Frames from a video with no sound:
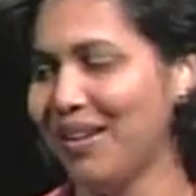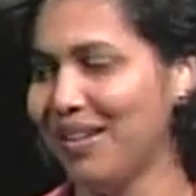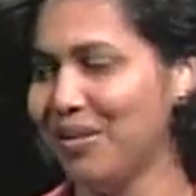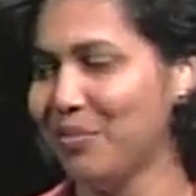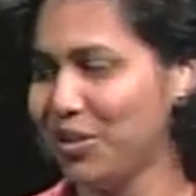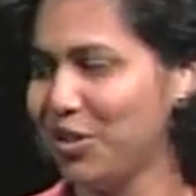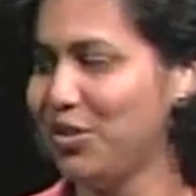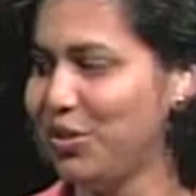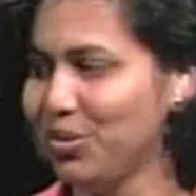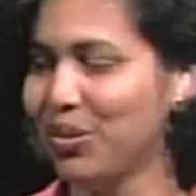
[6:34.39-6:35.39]
Uh, but
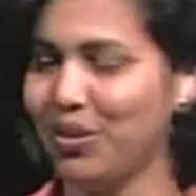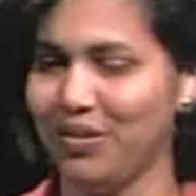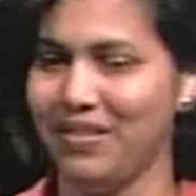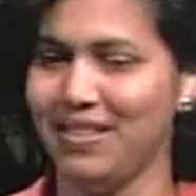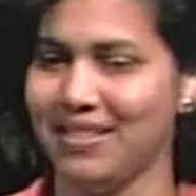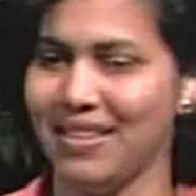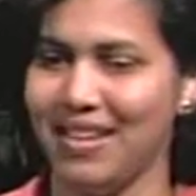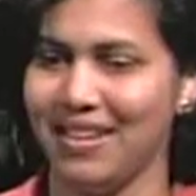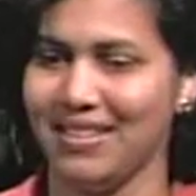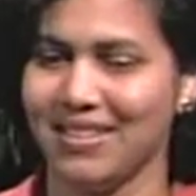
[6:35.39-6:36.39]
you do all of these
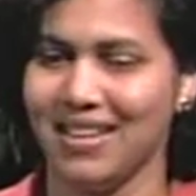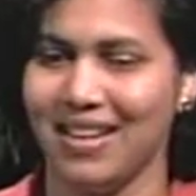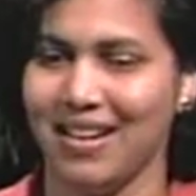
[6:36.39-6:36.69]
things.